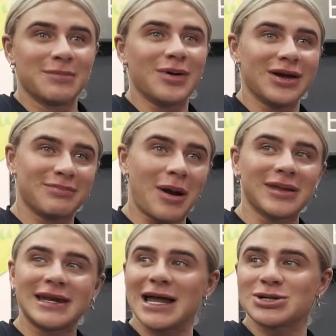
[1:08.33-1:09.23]
but
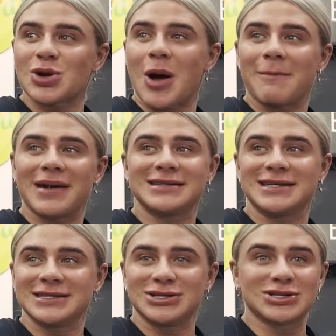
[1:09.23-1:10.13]
probably natural
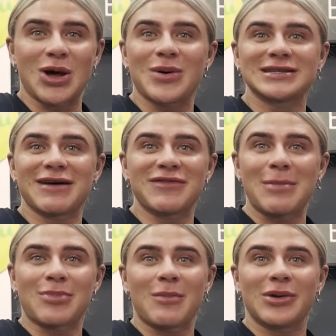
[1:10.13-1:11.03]
competitors just always have
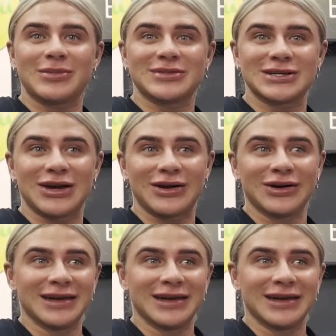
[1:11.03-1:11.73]
that problem, so